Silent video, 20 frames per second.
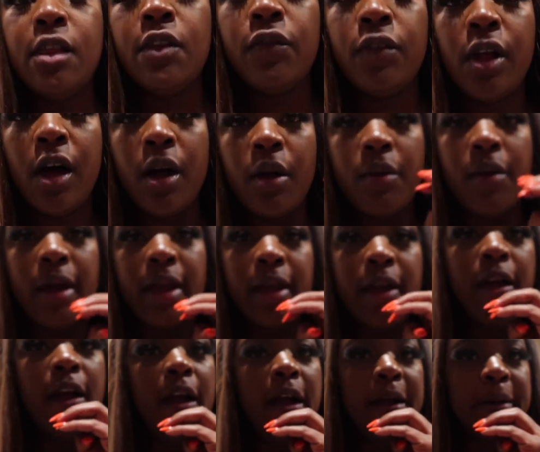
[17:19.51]
end the vlog right
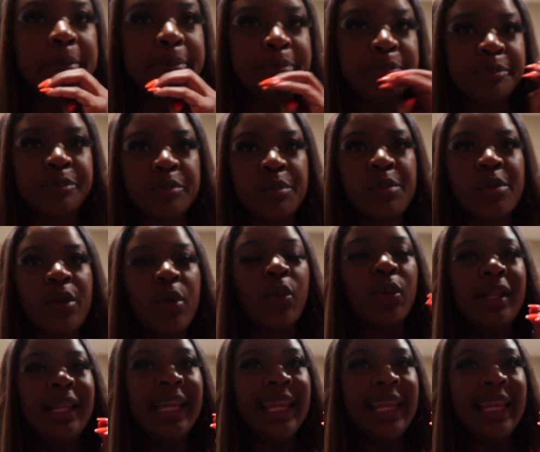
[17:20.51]
here. We